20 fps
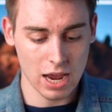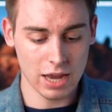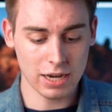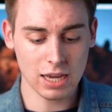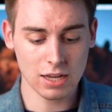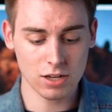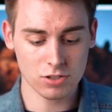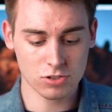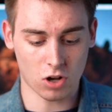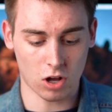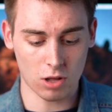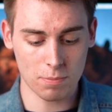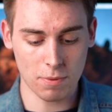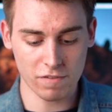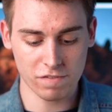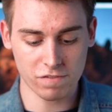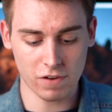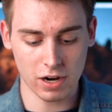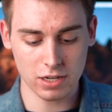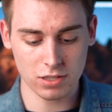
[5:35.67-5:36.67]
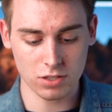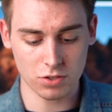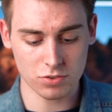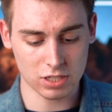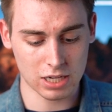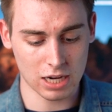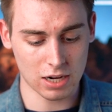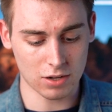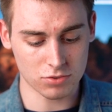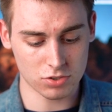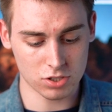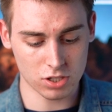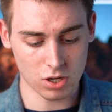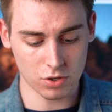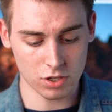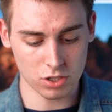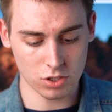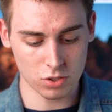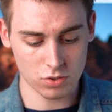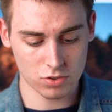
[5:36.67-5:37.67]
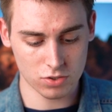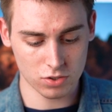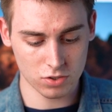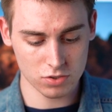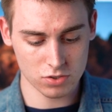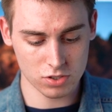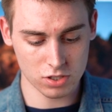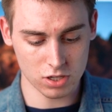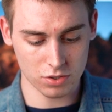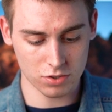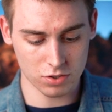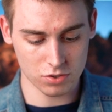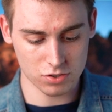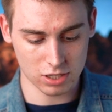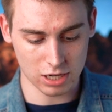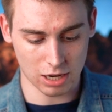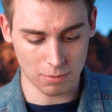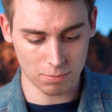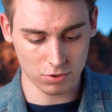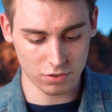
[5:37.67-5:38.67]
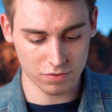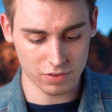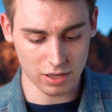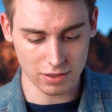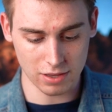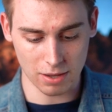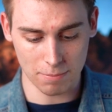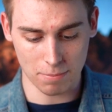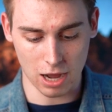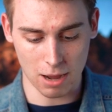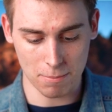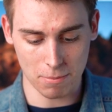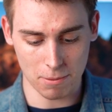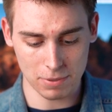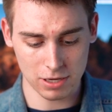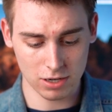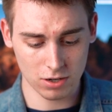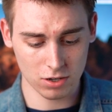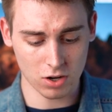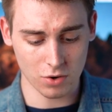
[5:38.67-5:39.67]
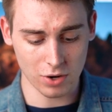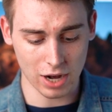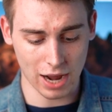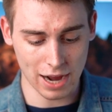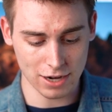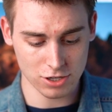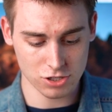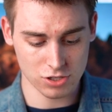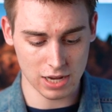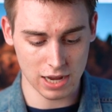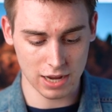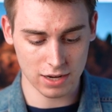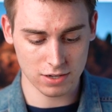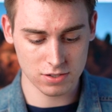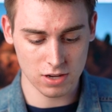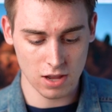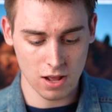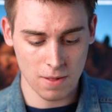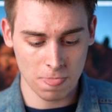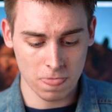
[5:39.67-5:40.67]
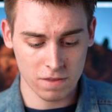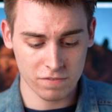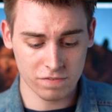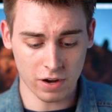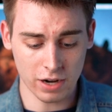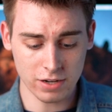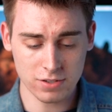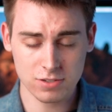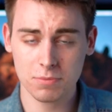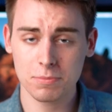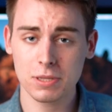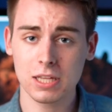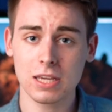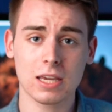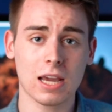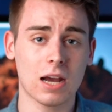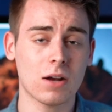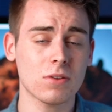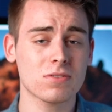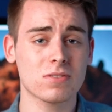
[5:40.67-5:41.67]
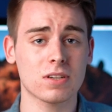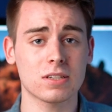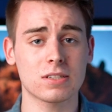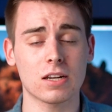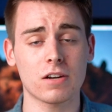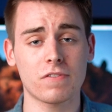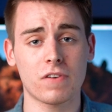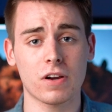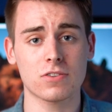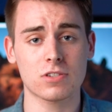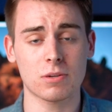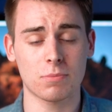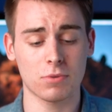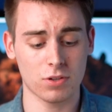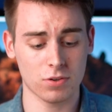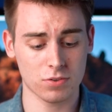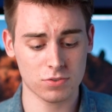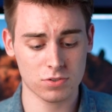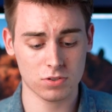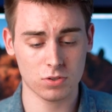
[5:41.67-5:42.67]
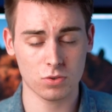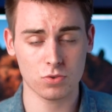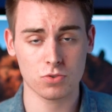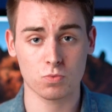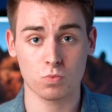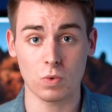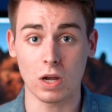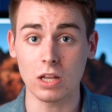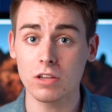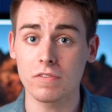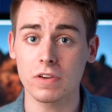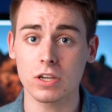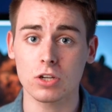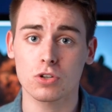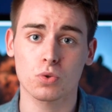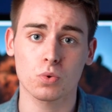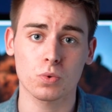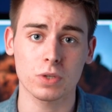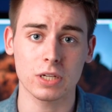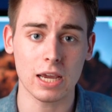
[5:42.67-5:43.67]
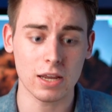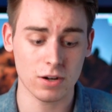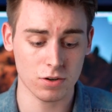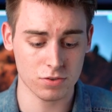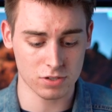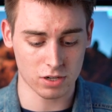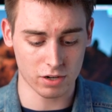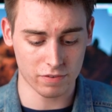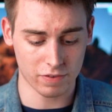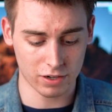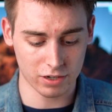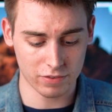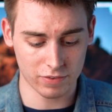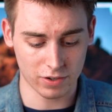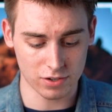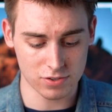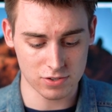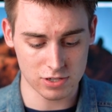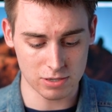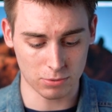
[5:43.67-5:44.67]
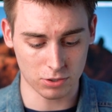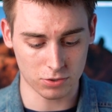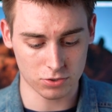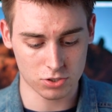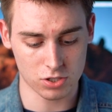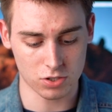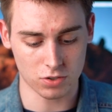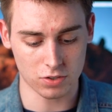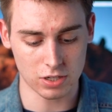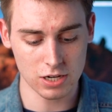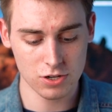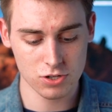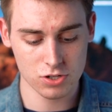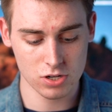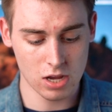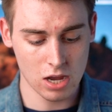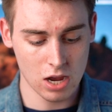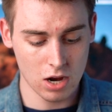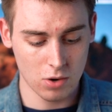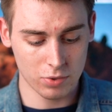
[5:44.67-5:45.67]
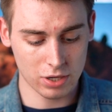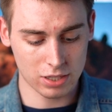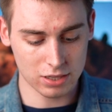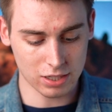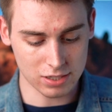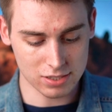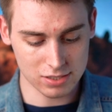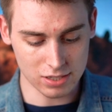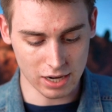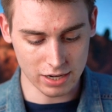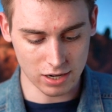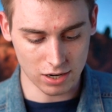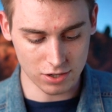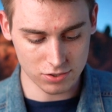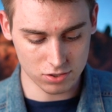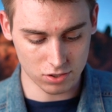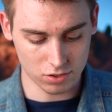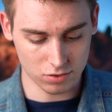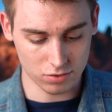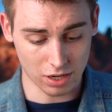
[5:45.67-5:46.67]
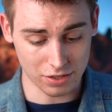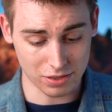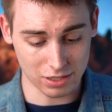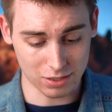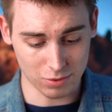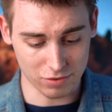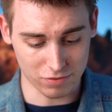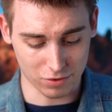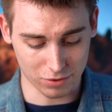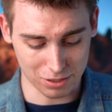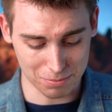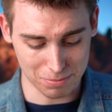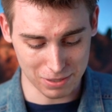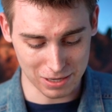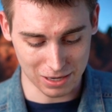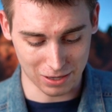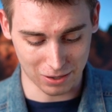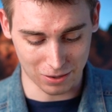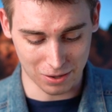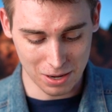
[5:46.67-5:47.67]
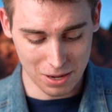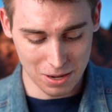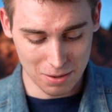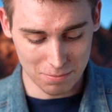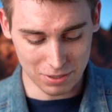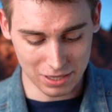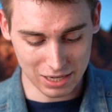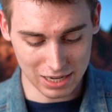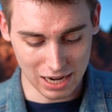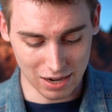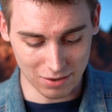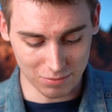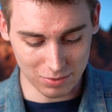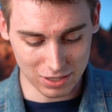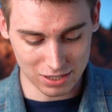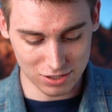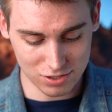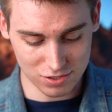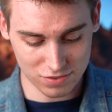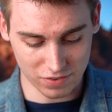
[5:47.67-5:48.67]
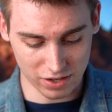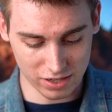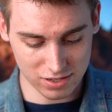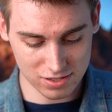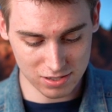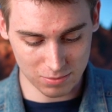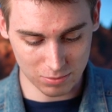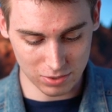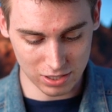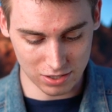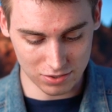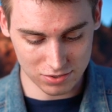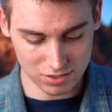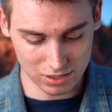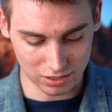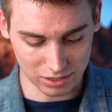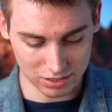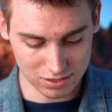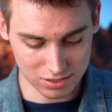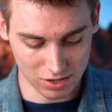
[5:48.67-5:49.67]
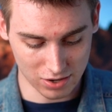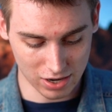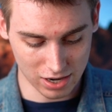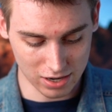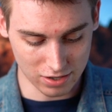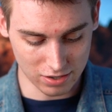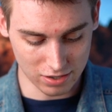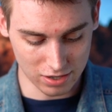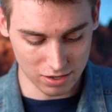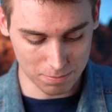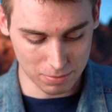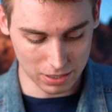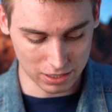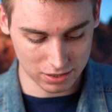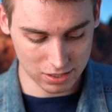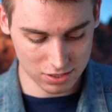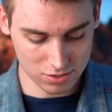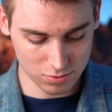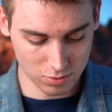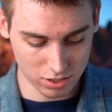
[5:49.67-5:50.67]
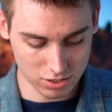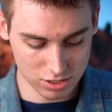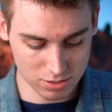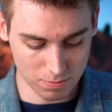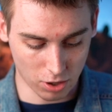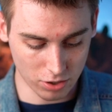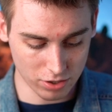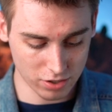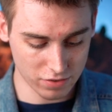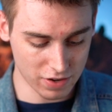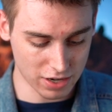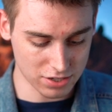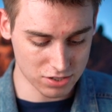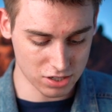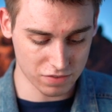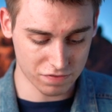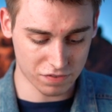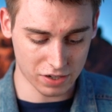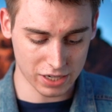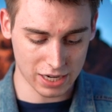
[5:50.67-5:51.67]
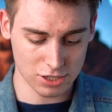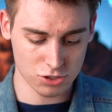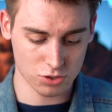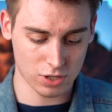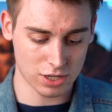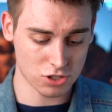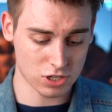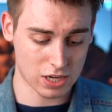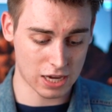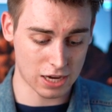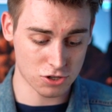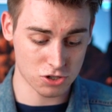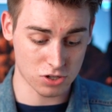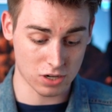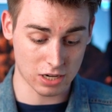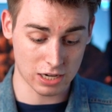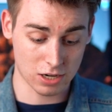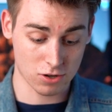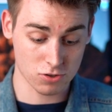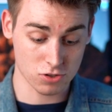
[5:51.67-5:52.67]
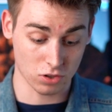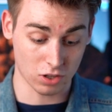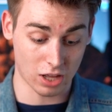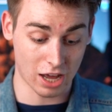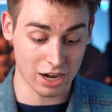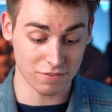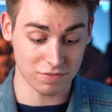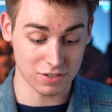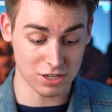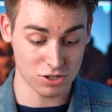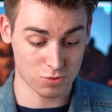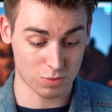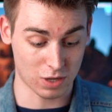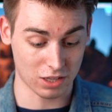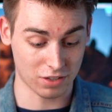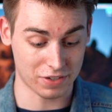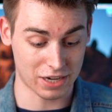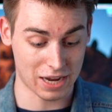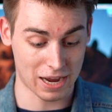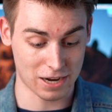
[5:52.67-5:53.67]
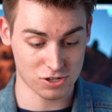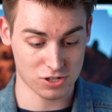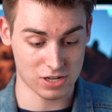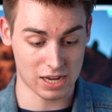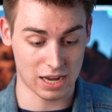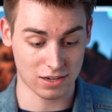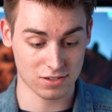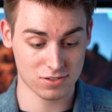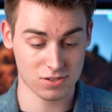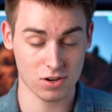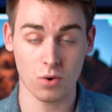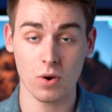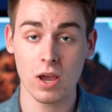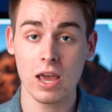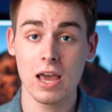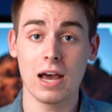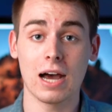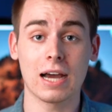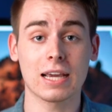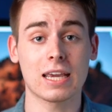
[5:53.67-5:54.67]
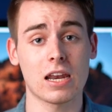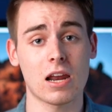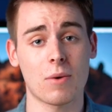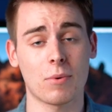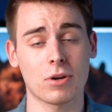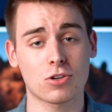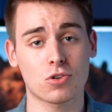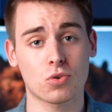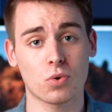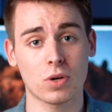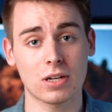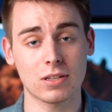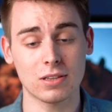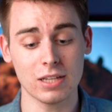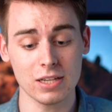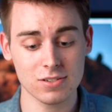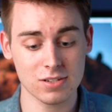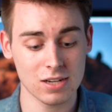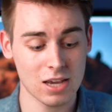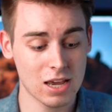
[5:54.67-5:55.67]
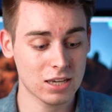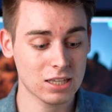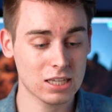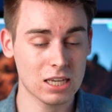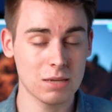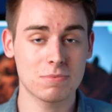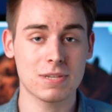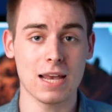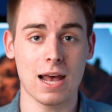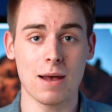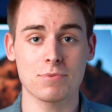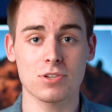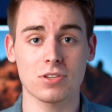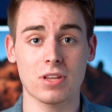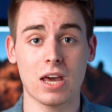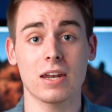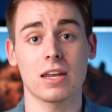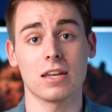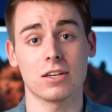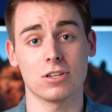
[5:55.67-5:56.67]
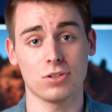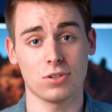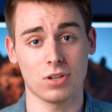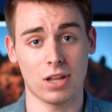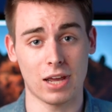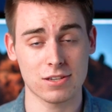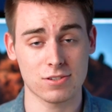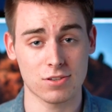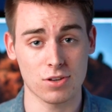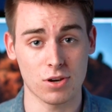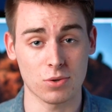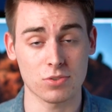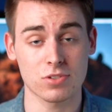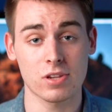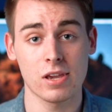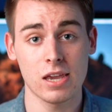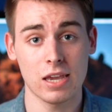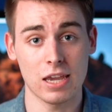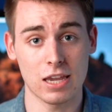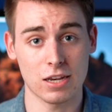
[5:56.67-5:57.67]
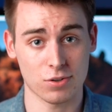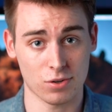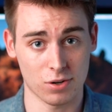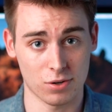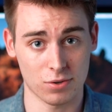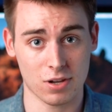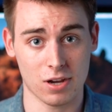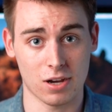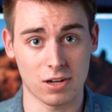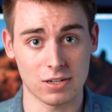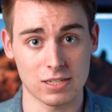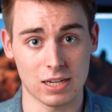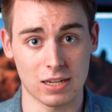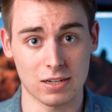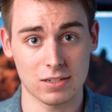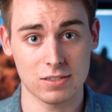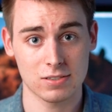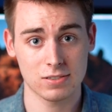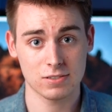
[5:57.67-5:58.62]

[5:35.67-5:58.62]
And again, it's all about finding those accounts. You go to users, you know, there's a couple of that pop up here. Go to hashtags, find some of the accounts, identify some of those relevant creators that are very, very similar to your niche. We click side hustle. I think we've already been here. But again, we can just find someone else here. Let's go ahead and pick this one. Smart investing, financial education, and here's a lot of niche relevant hashtags. So again, I would create a list, keep tabs on that, and utilize those in your own content.